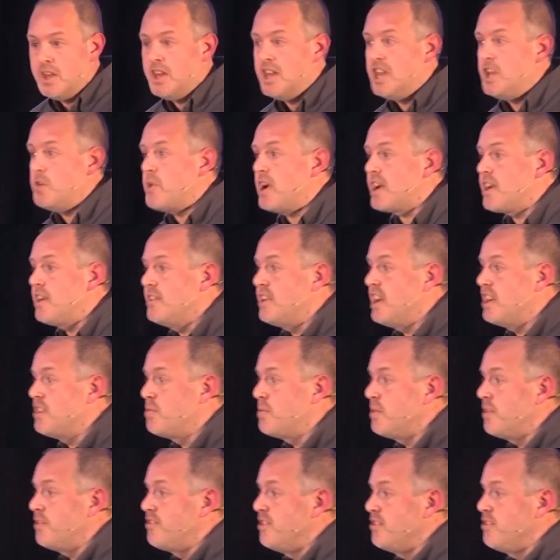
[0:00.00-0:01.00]
He recognized
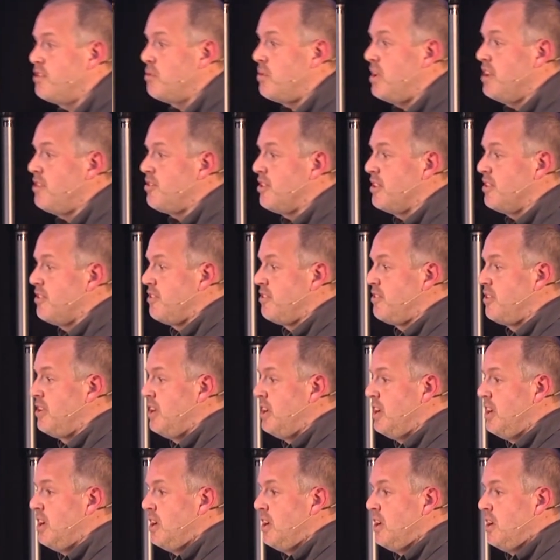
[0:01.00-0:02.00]
real situations.
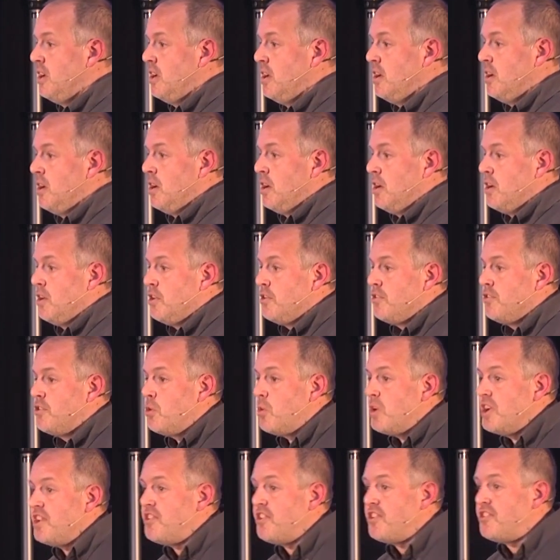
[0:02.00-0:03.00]
So
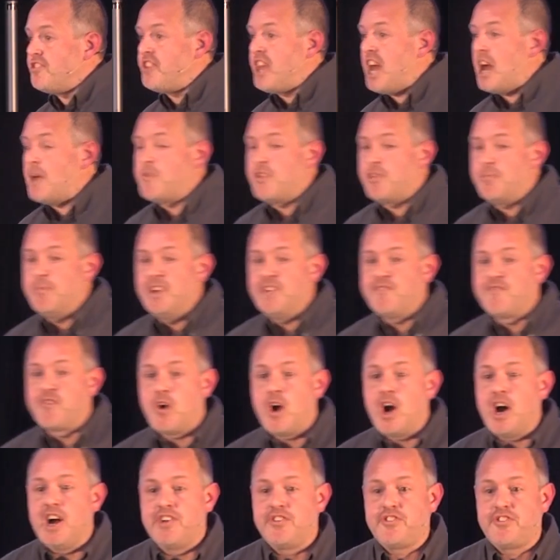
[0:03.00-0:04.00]
what does the Sabbath mean
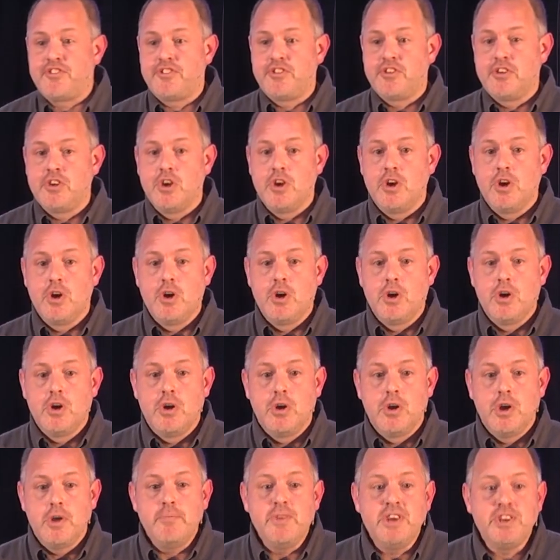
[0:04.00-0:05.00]
for us?
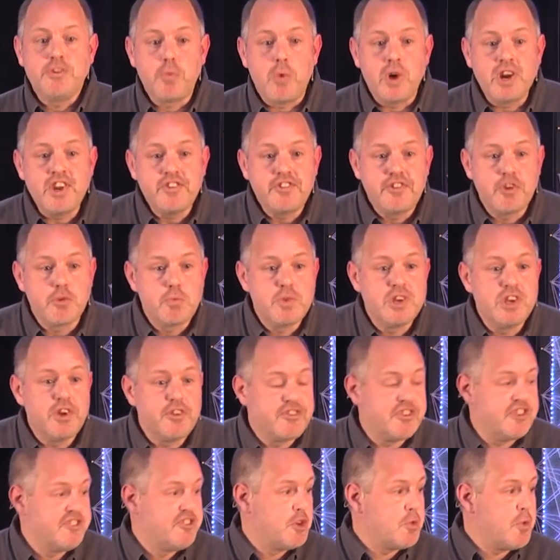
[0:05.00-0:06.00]
It means, what is the real
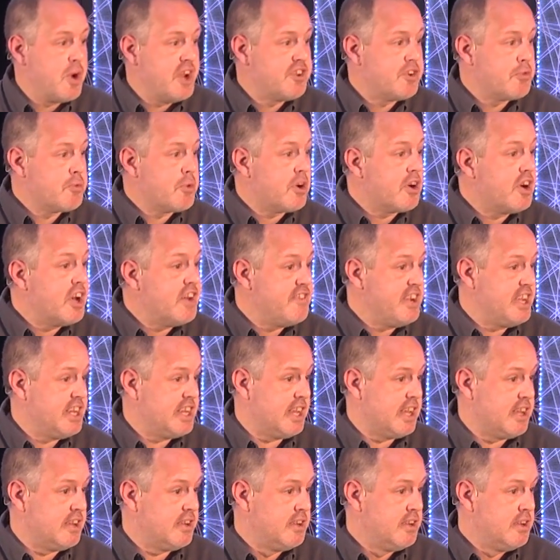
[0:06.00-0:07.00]
situation we're living
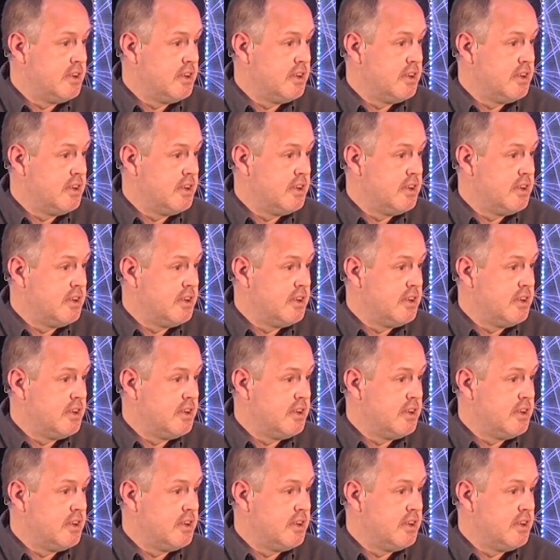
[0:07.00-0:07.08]
in?